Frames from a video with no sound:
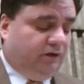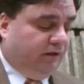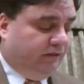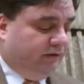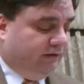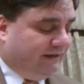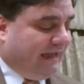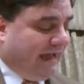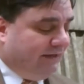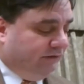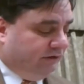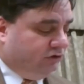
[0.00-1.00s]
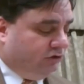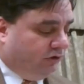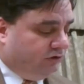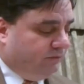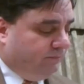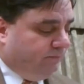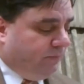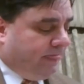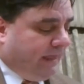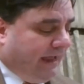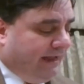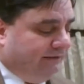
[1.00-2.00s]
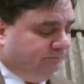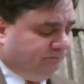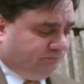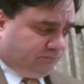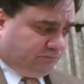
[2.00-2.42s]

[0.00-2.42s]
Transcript: the, the, the Catholic Church. And